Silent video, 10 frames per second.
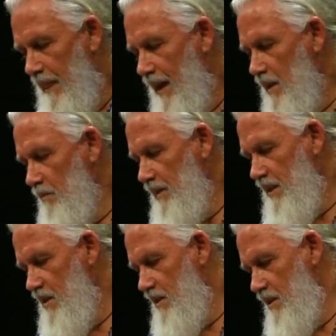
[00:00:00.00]
and be
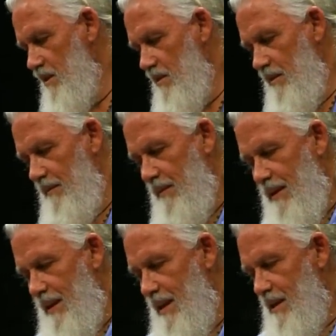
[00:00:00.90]
still
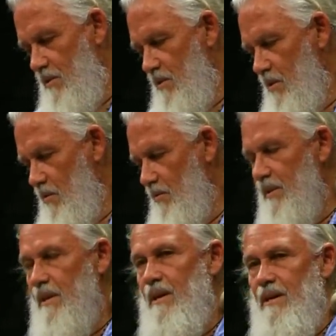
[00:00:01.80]
and know
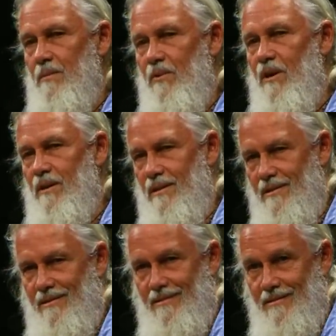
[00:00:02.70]
that I am God.
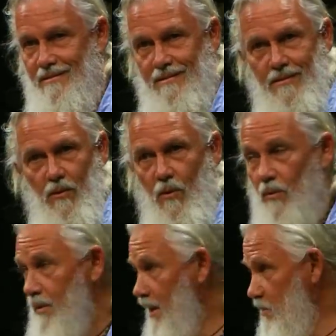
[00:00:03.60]

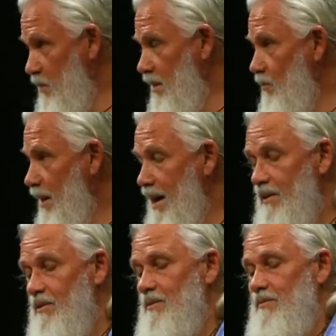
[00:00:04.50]
That's pretty
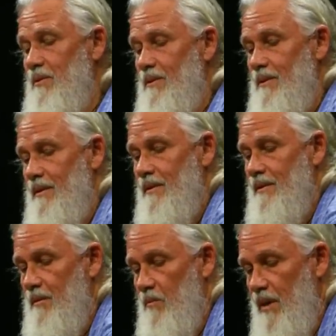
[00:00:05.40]
radical for
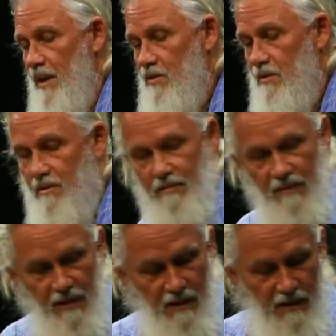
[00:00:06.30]
a major
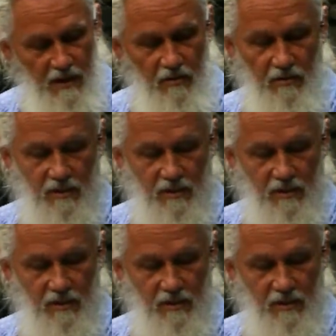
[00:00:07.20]
Hindu